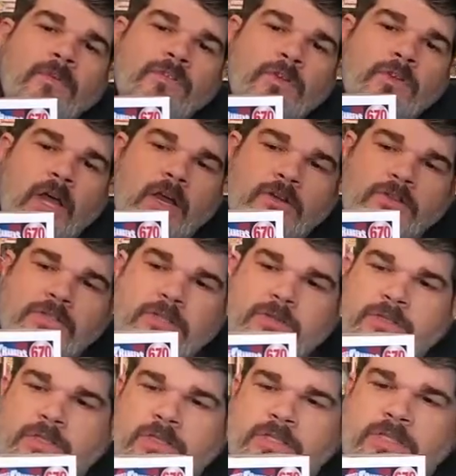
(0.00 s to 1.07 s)
so Doctor
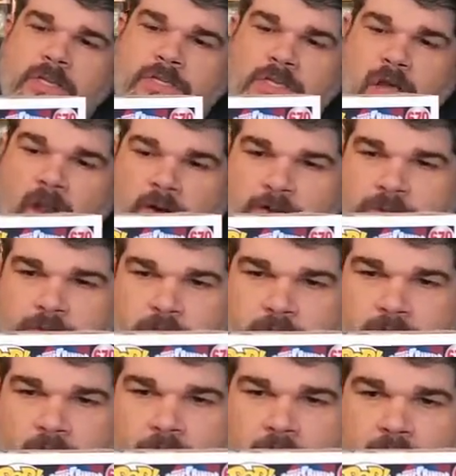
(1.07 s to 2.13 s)
Seuss is six dollars,
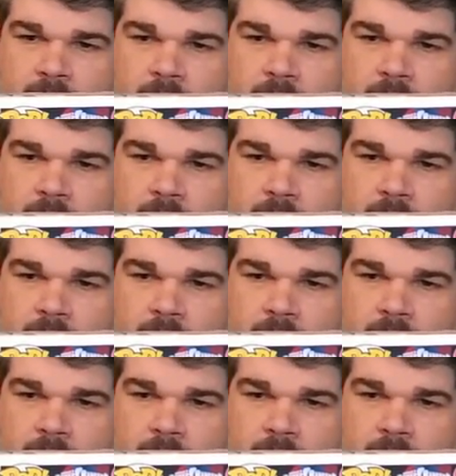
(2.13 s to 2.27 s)
okay?